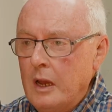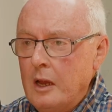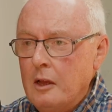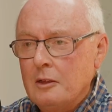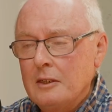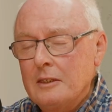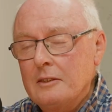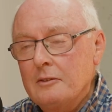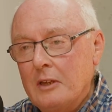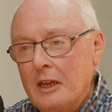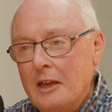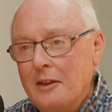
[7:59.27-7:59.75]

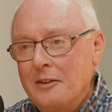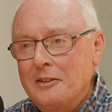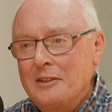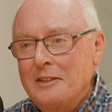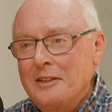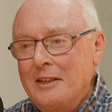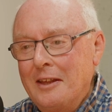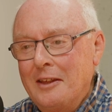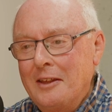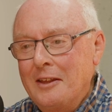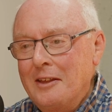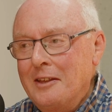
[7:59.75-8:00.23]
Well,
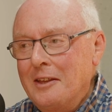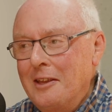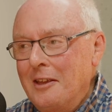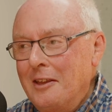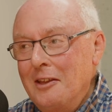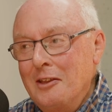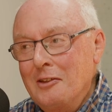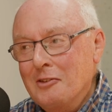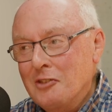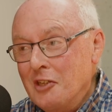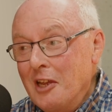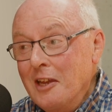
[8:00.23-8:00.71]

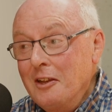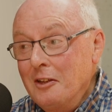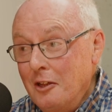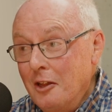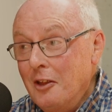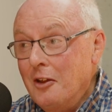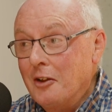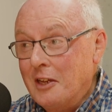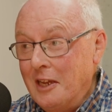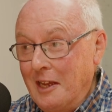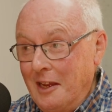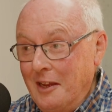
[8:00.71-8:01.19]
you say
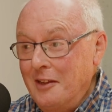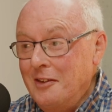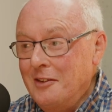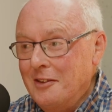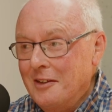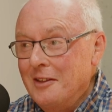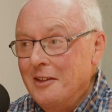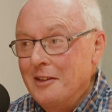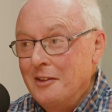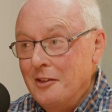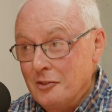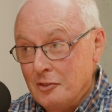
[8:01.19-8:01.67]

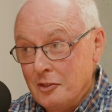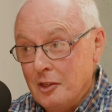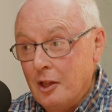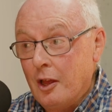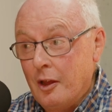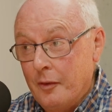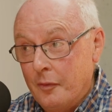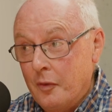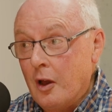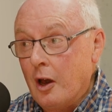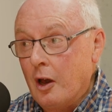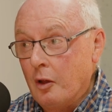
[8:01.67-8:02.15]
lucky. There's a
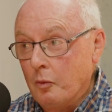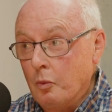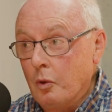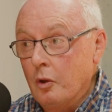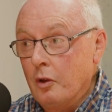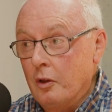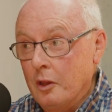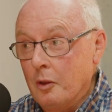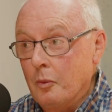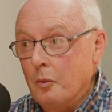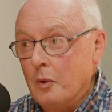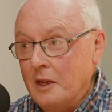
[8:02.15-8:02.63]
lot of hard
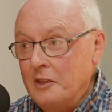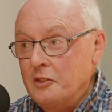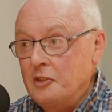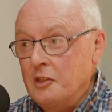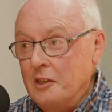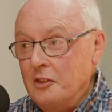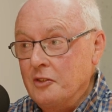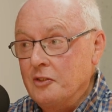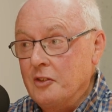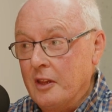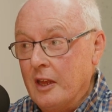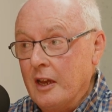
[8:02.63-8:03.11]
work that
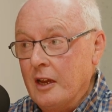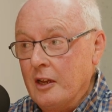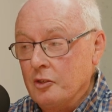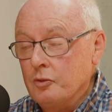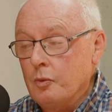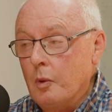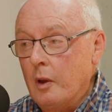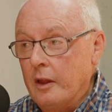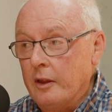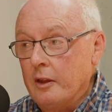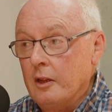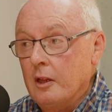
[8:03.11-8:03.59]
went into that
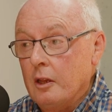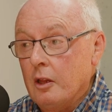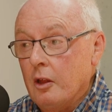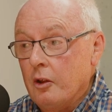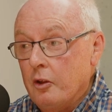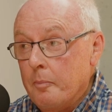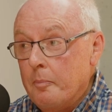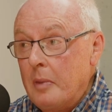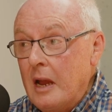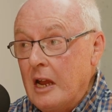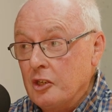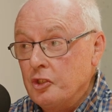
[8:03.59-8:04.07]
as well, and a
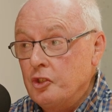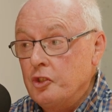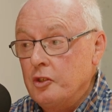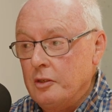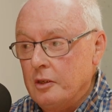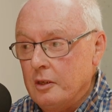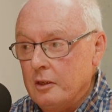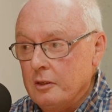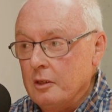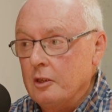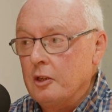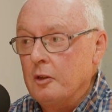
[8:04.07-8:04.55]
lot of
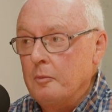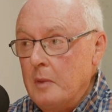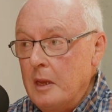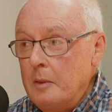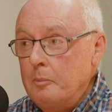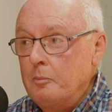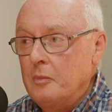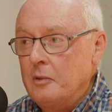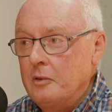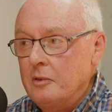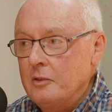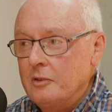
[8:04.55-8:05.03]
passion and
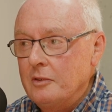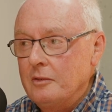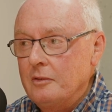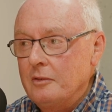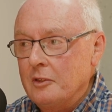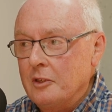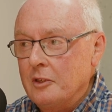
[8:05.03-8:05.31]
commitment